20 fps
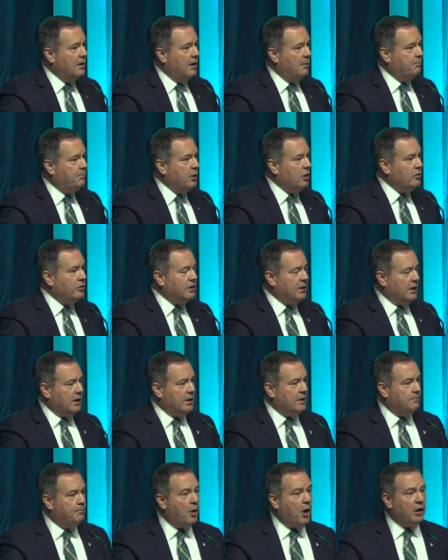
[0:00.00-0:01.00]
uh,
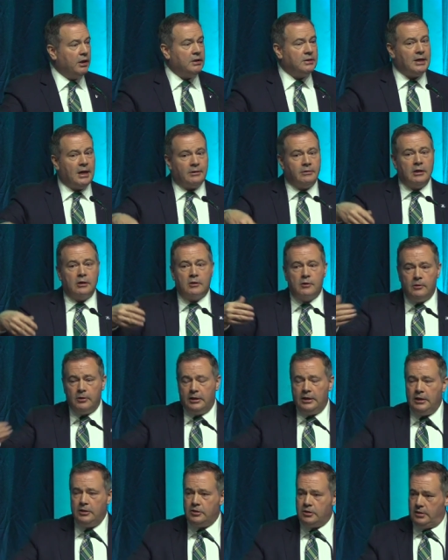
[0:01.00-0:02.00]
building polytechnic
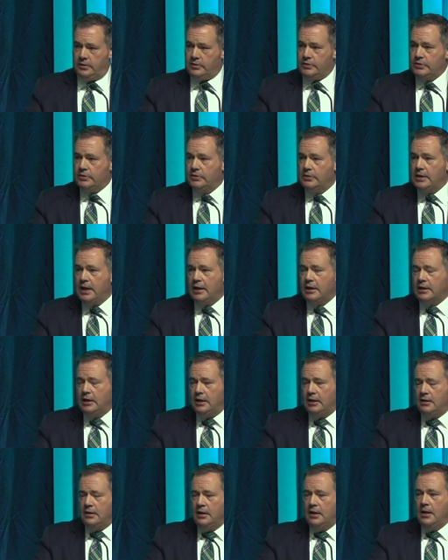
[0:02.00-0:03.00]
collegiates that
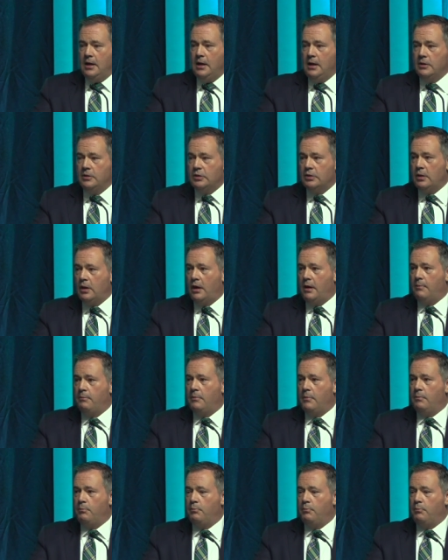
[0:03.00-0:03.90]
can uh,